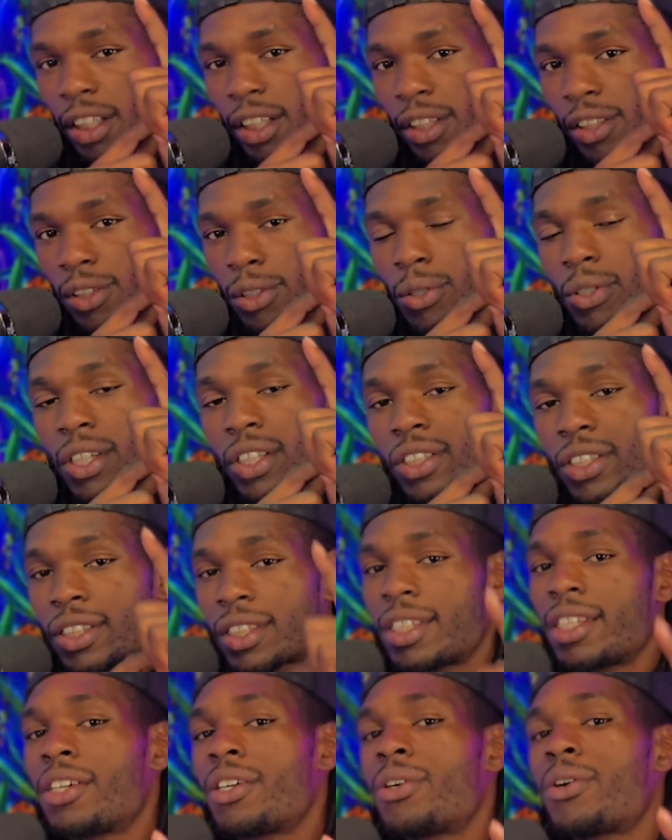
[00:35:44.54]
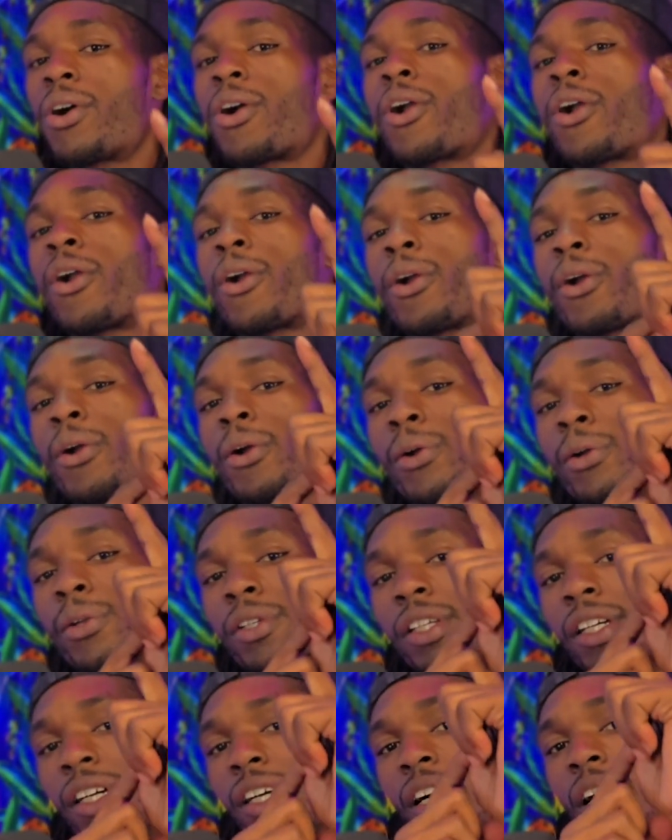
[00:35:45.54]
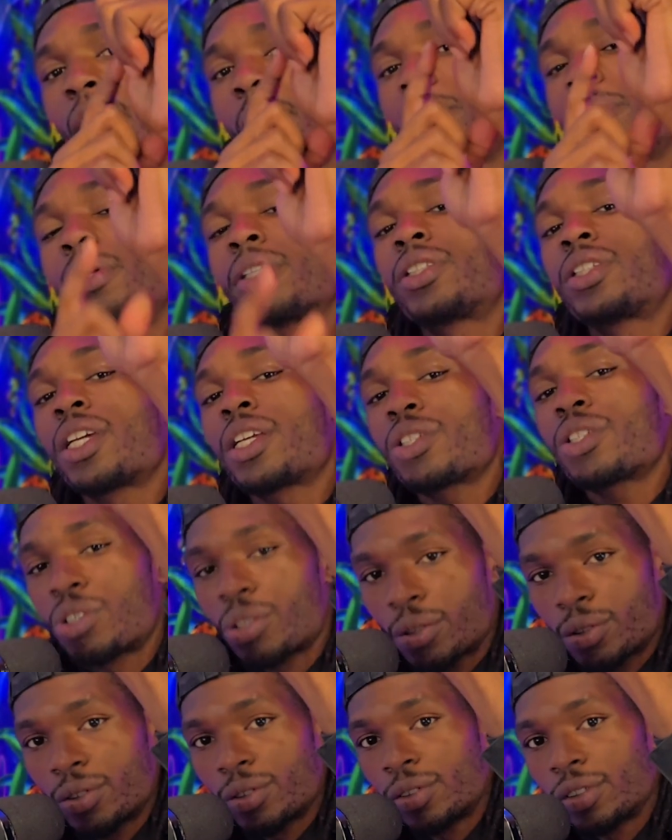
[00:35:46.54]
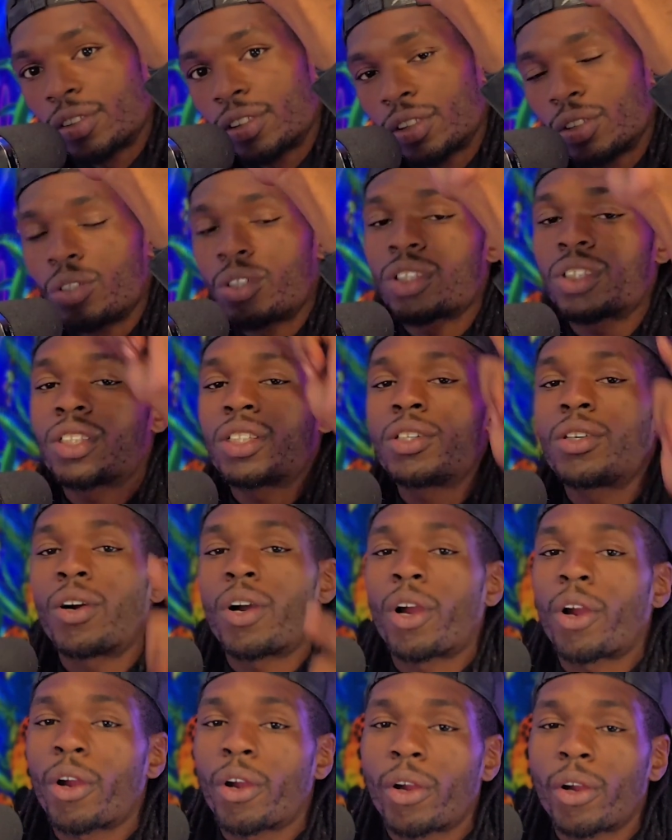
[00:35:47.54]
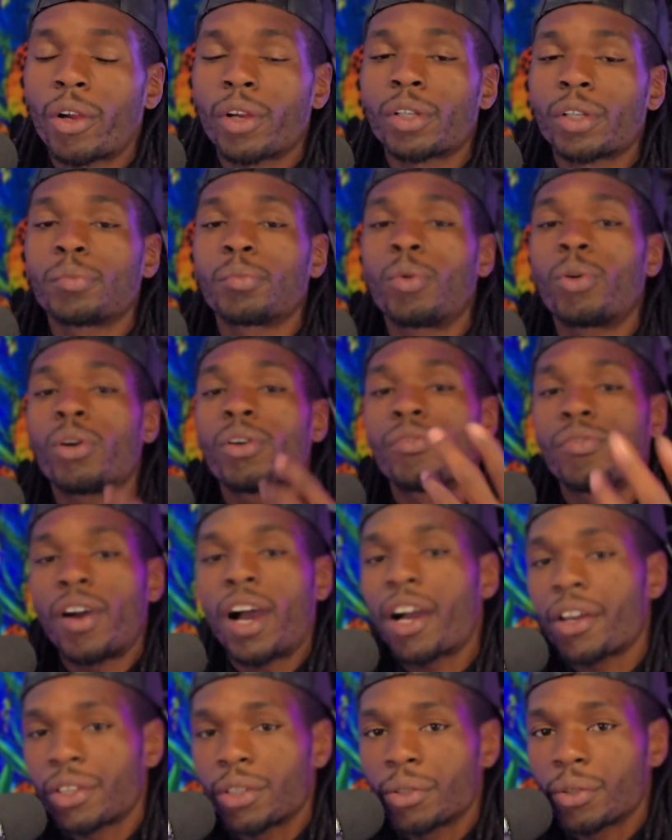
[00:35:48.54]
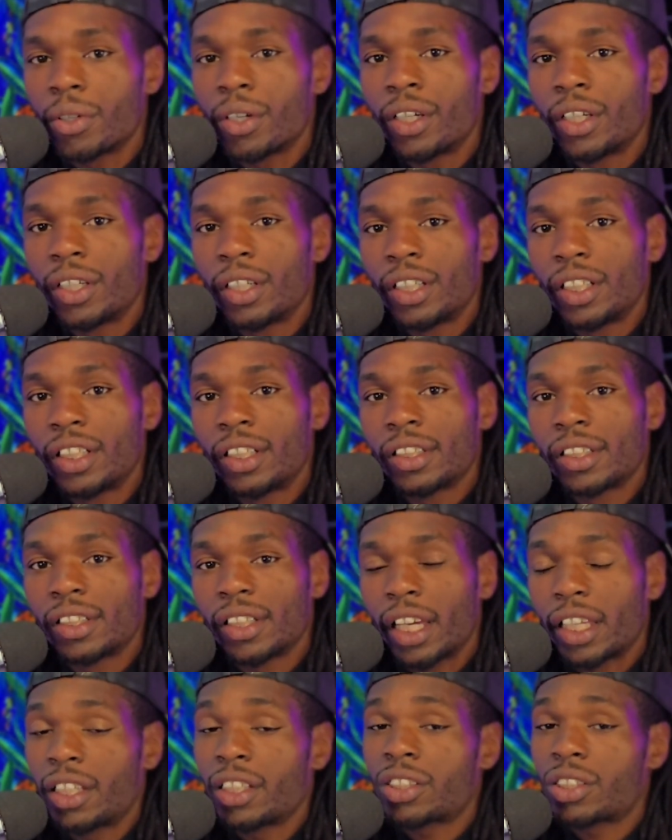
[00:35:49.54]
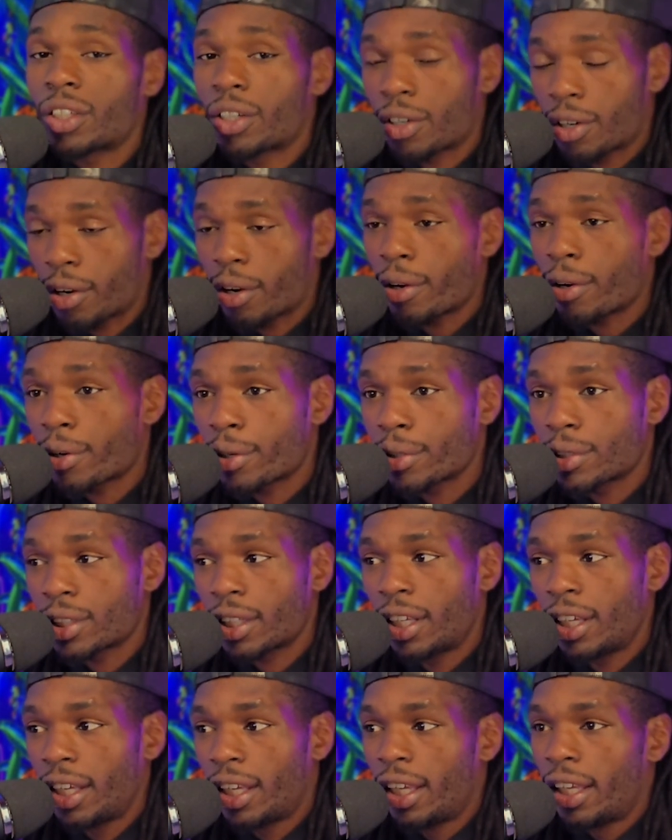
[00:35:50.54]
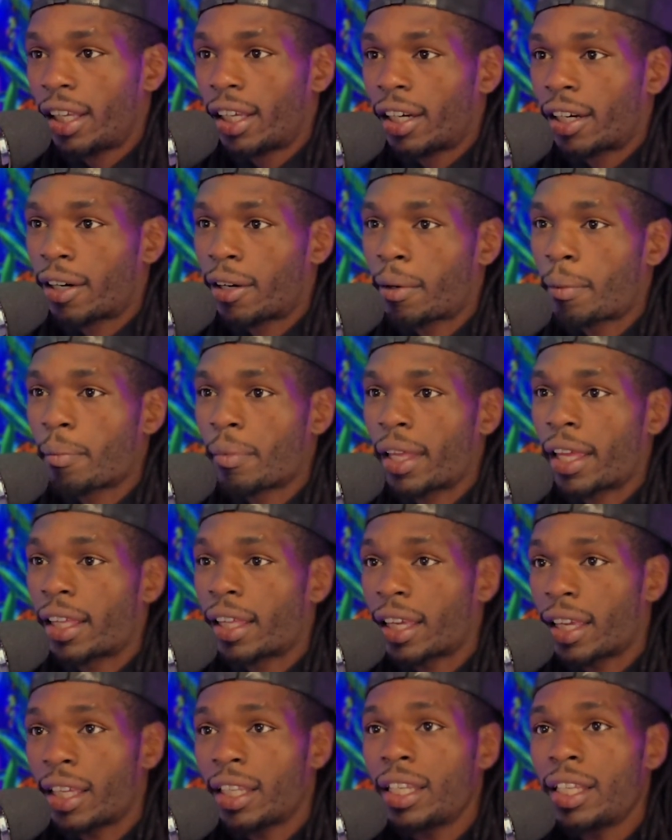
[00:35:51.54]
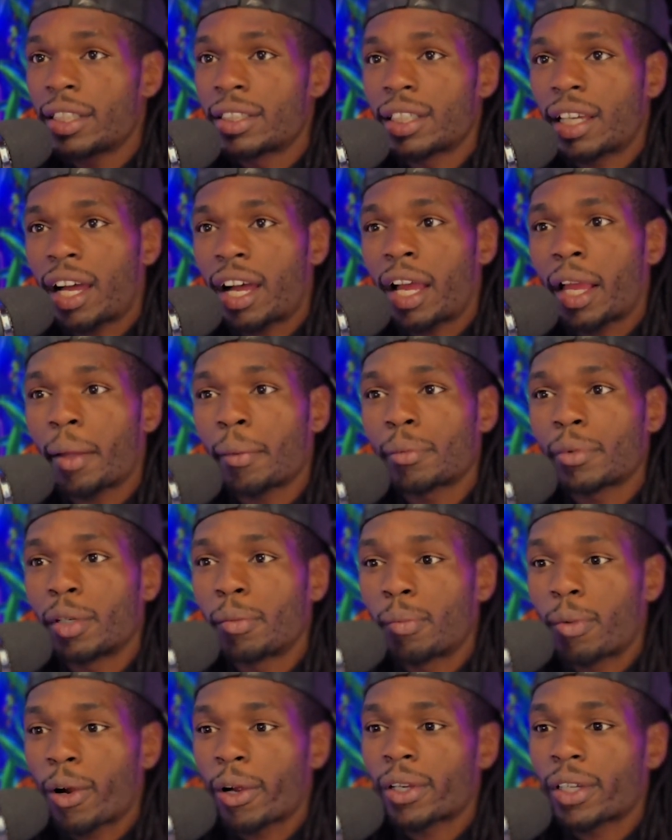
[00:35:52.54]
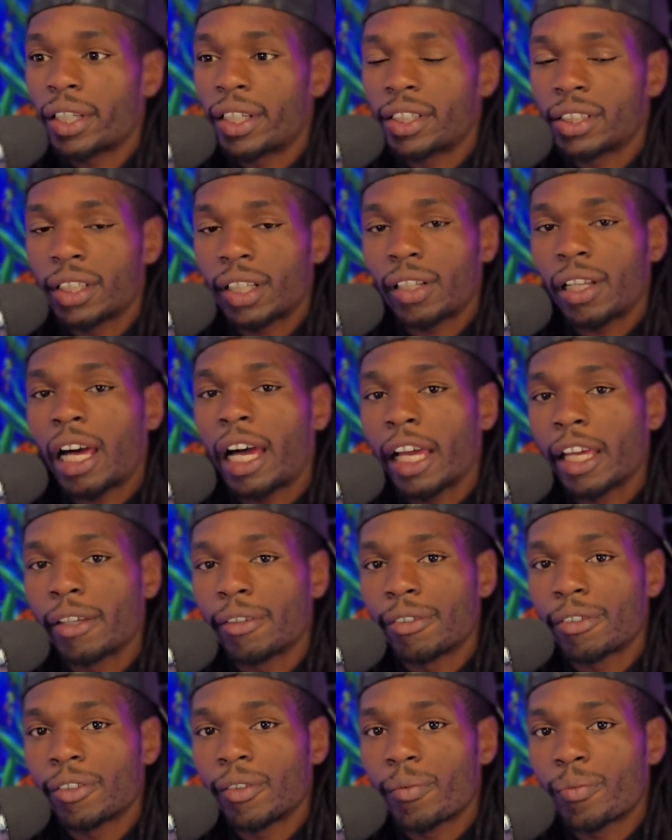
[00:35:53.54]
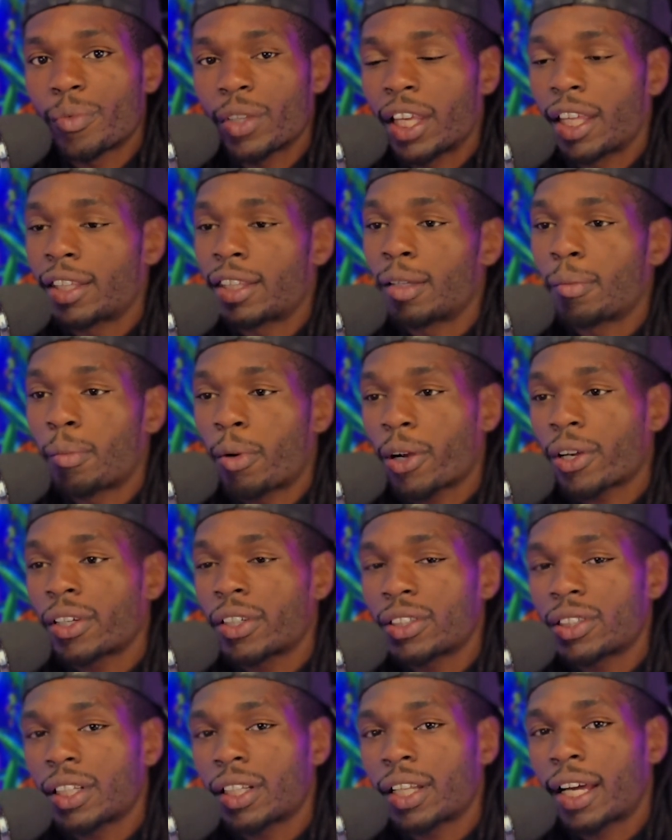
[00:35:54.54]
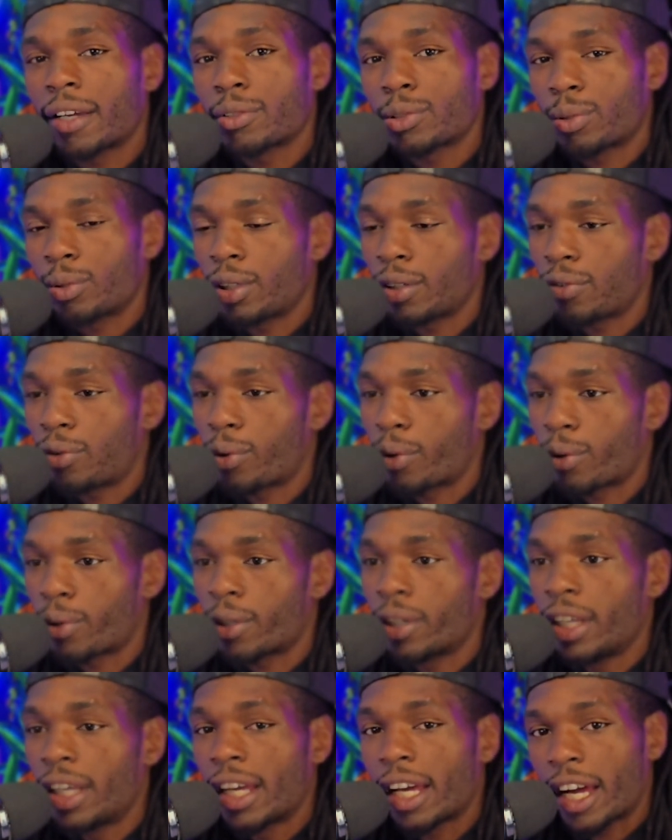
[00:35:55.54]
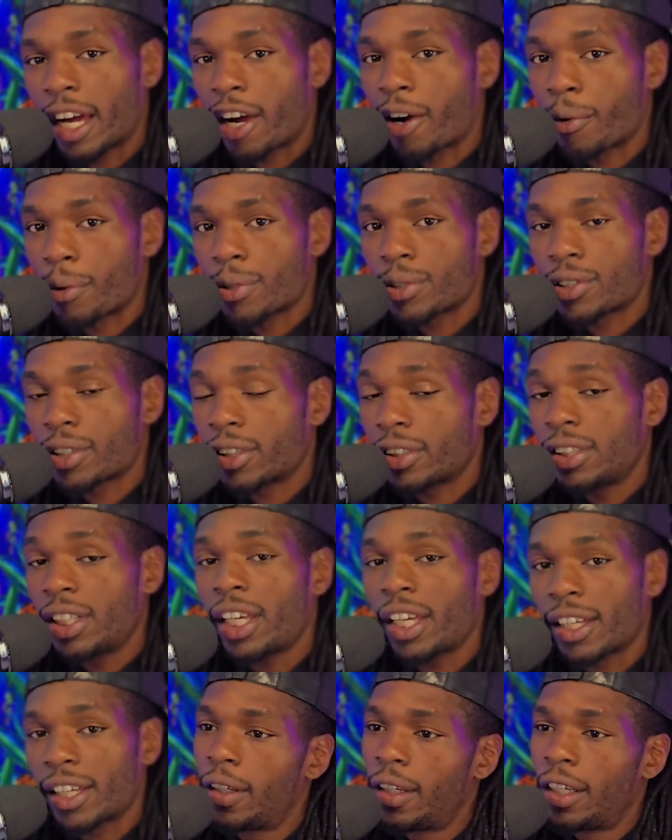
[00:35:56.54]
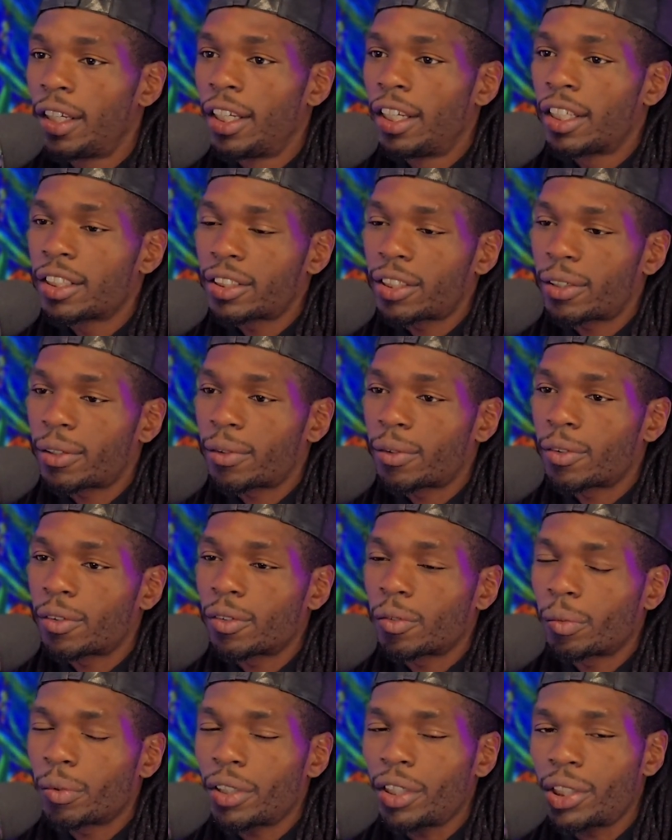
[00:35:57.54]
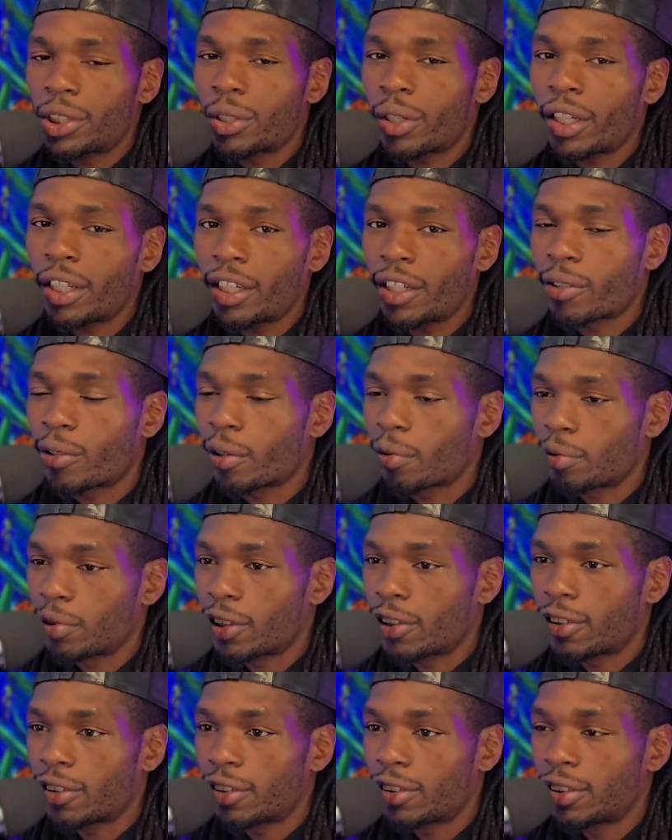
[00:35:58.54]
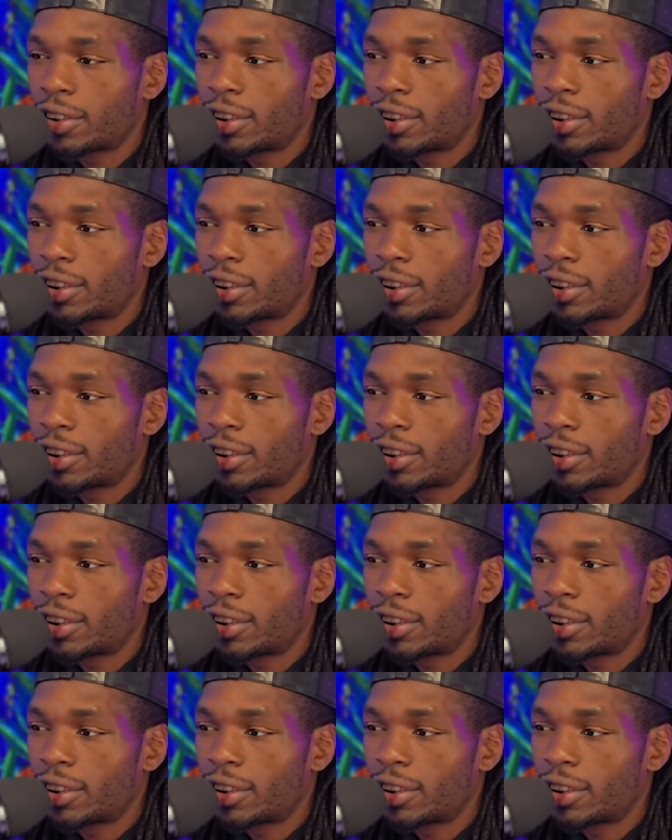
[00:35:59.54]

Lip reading: you could still earn potential. You can still earn more value. And this occurs at any time the market is alive. And the market is alive 24 hours a day. So when you're trading crypto,